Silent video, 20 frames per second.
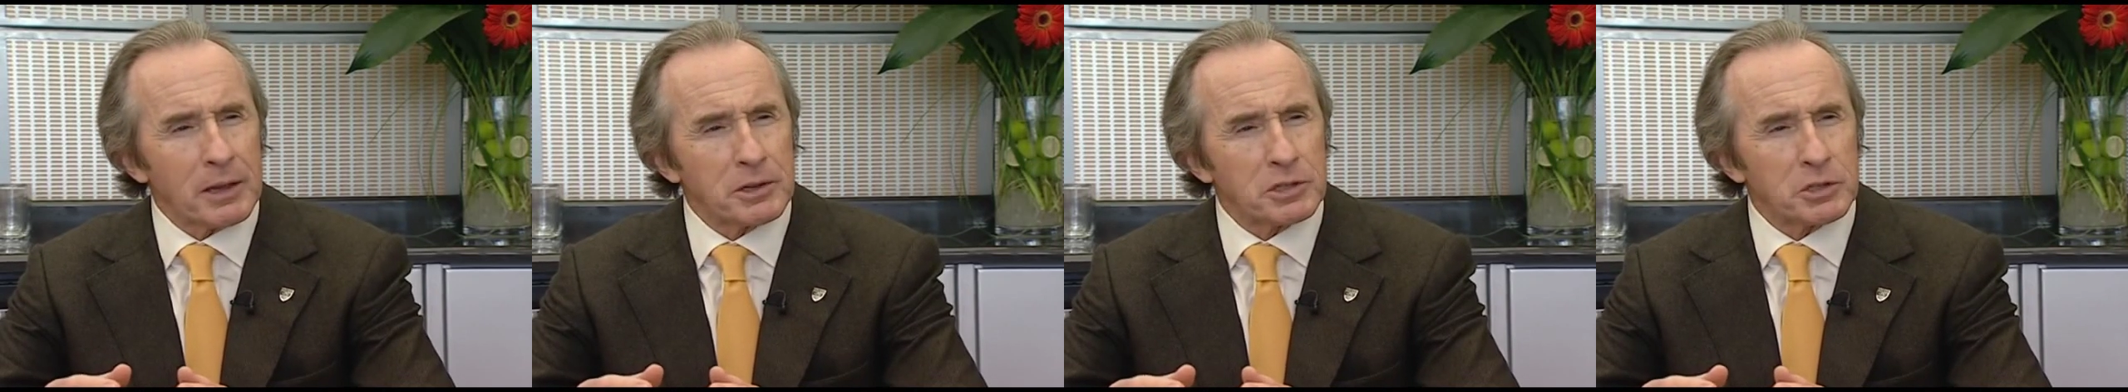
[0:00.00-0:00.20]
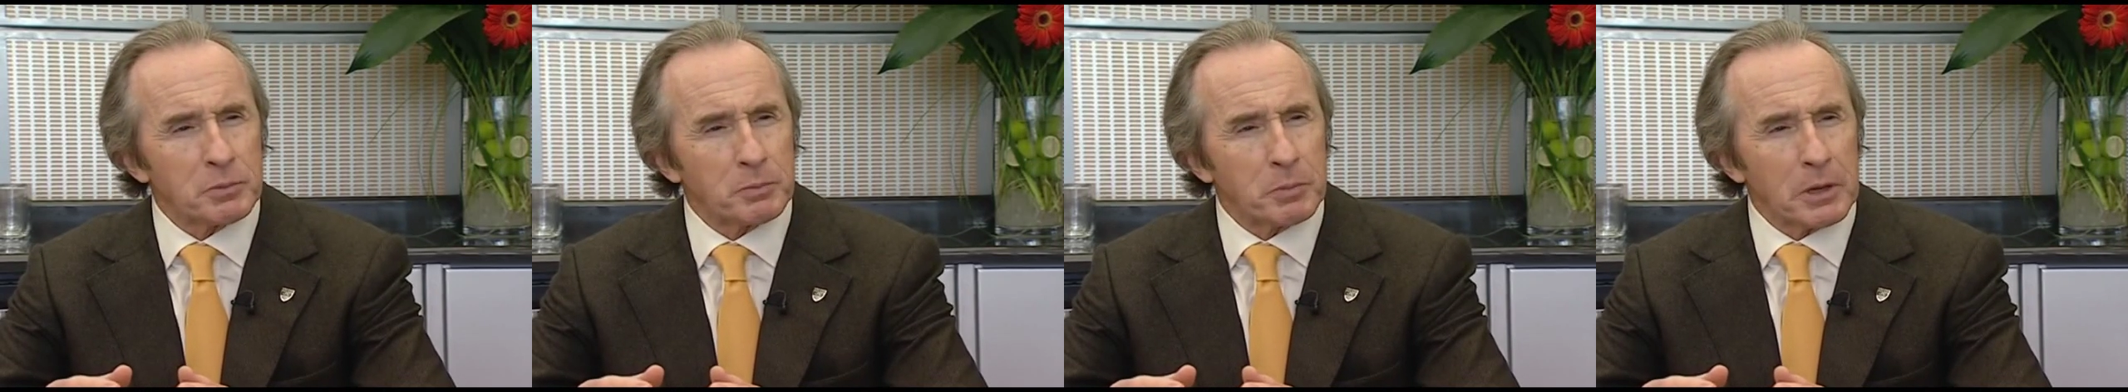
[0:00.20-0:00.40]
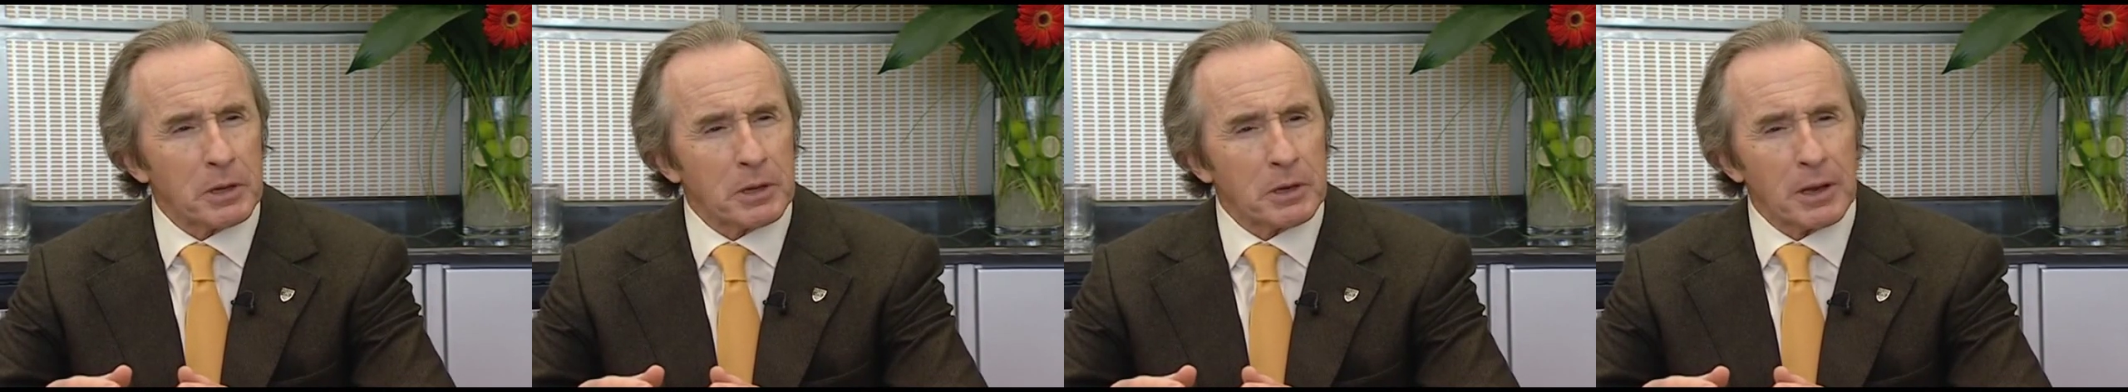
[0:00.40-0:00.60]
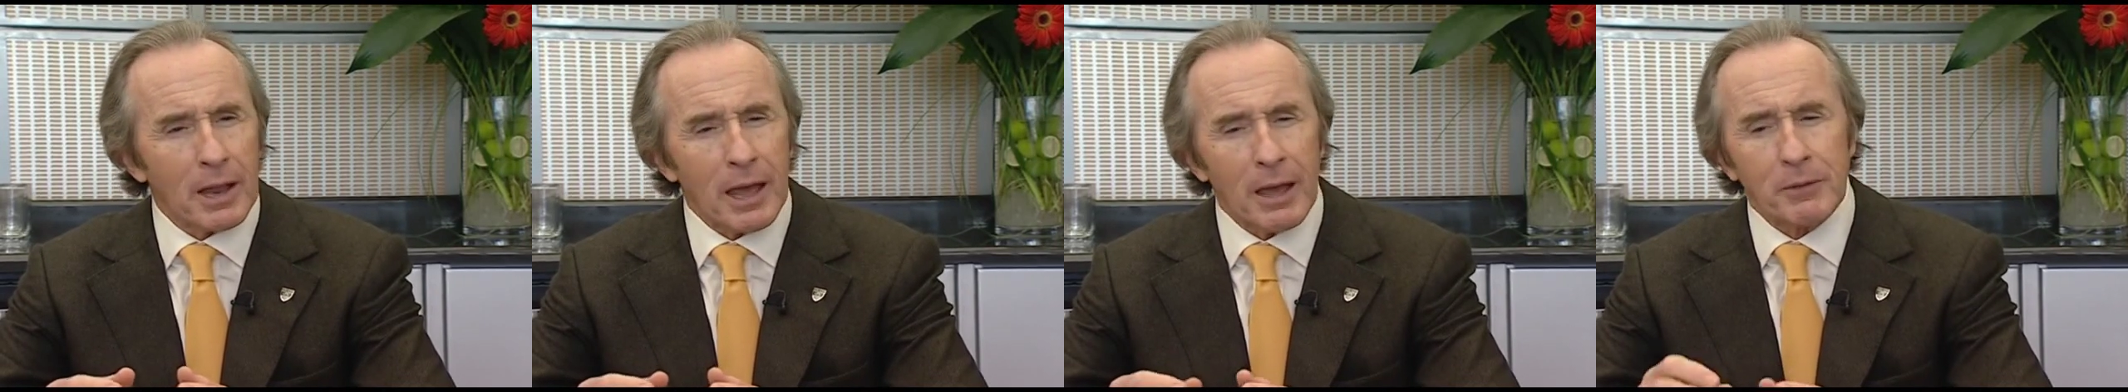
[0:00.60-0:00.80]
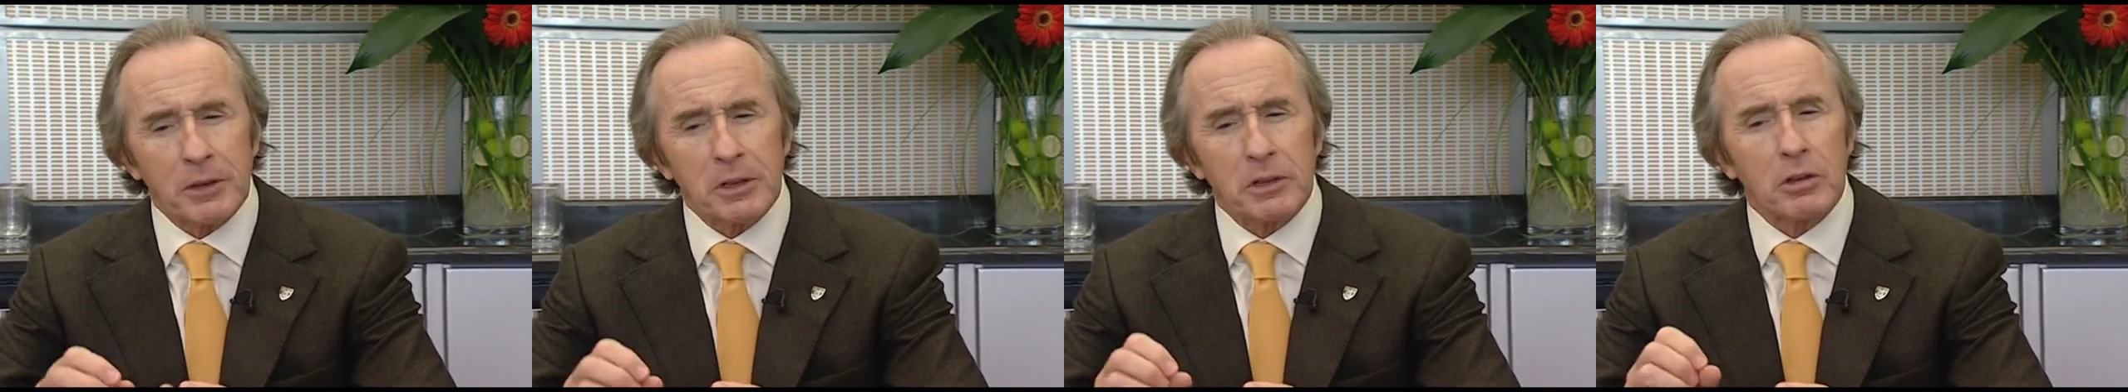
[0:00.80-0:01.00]
speed and
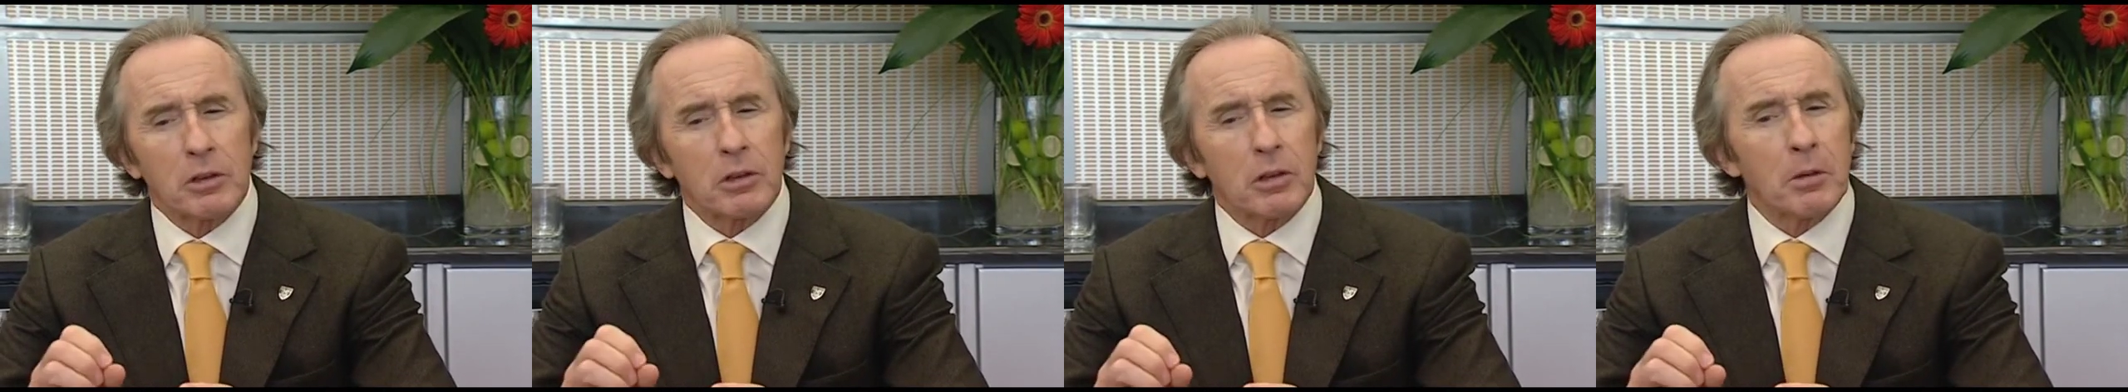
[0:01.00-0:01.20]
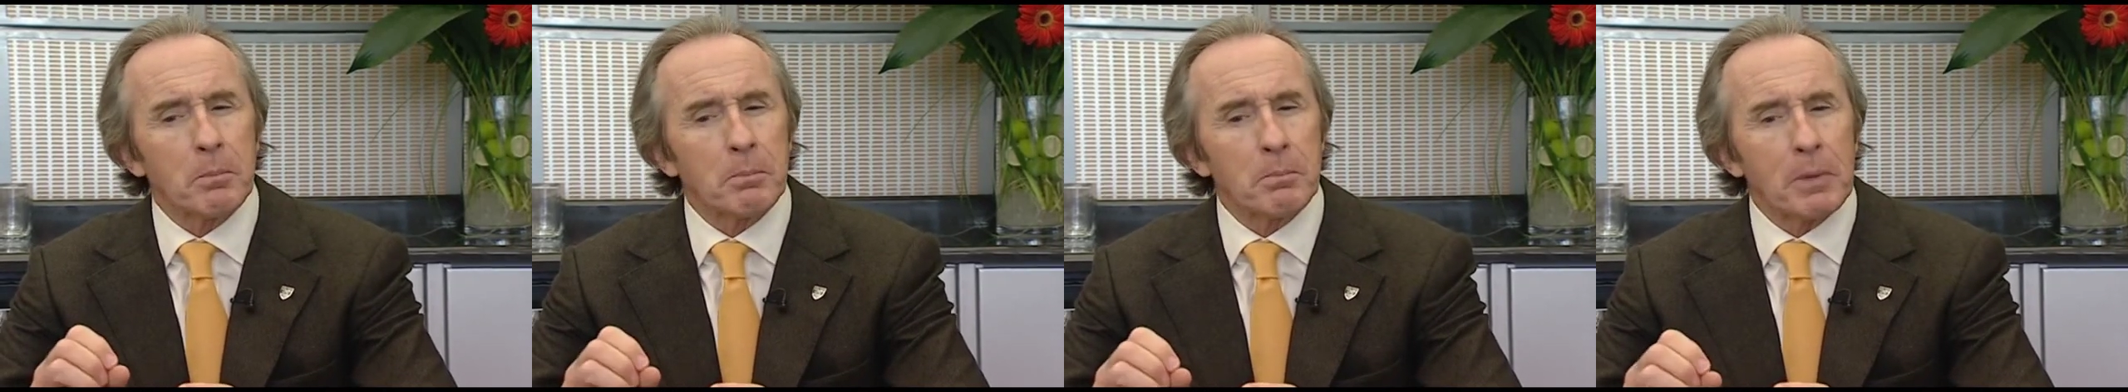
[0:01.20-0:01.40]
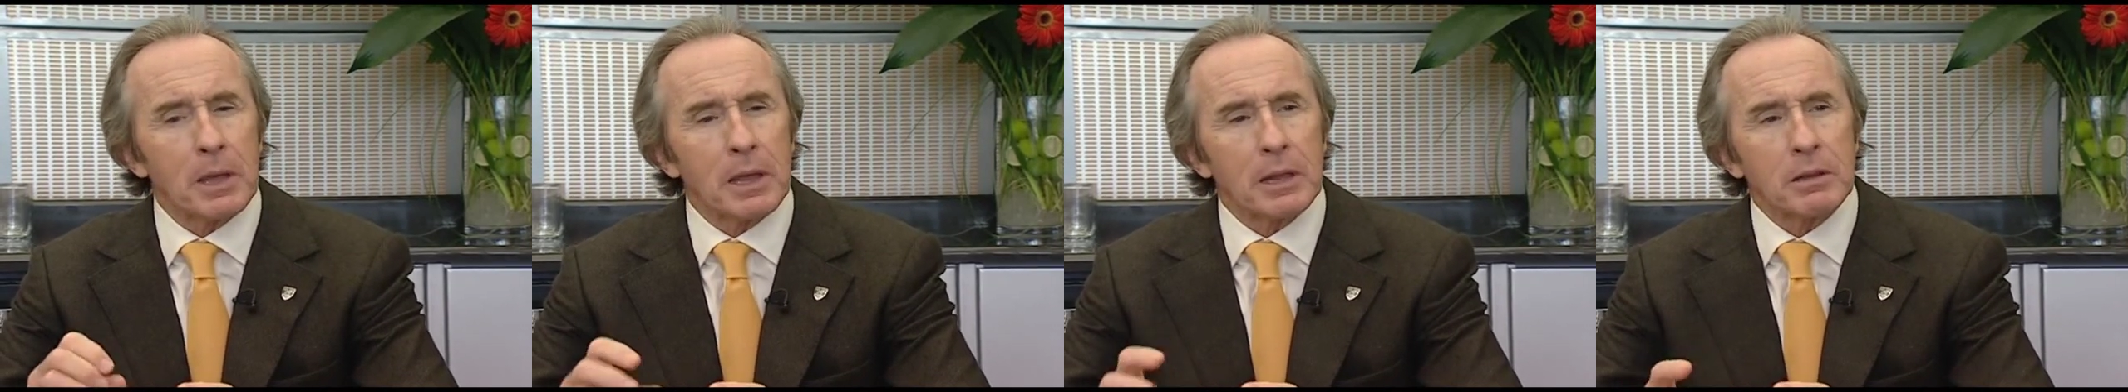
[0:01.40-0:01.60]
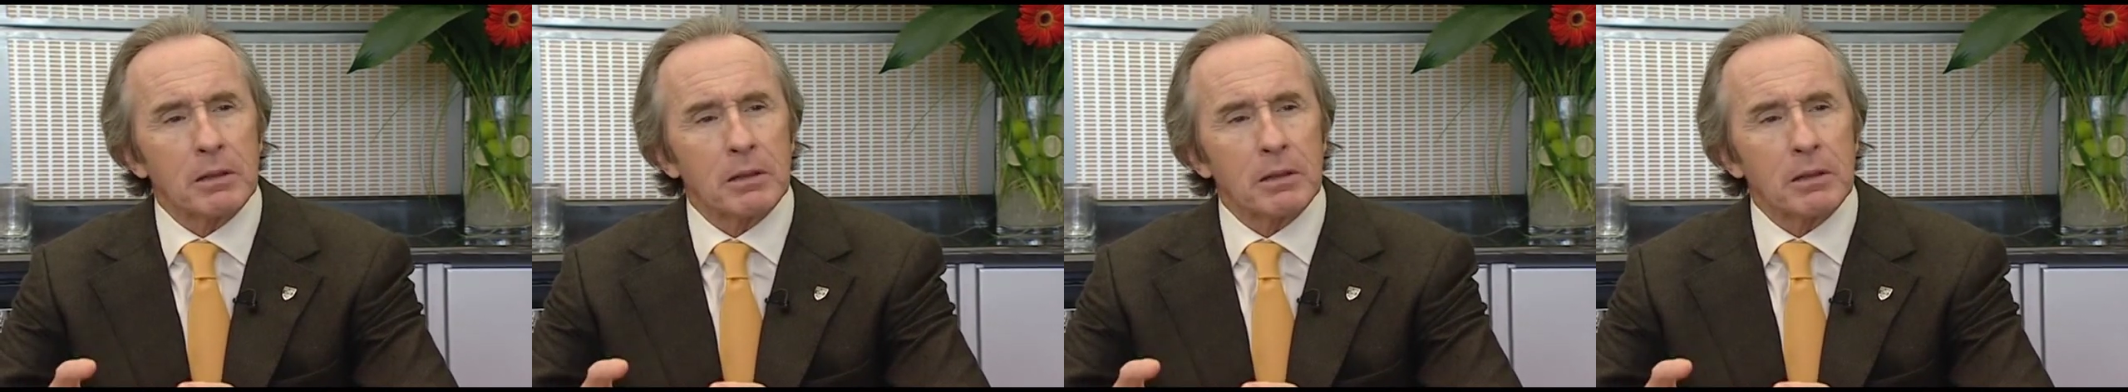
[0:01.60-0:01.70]
having to commit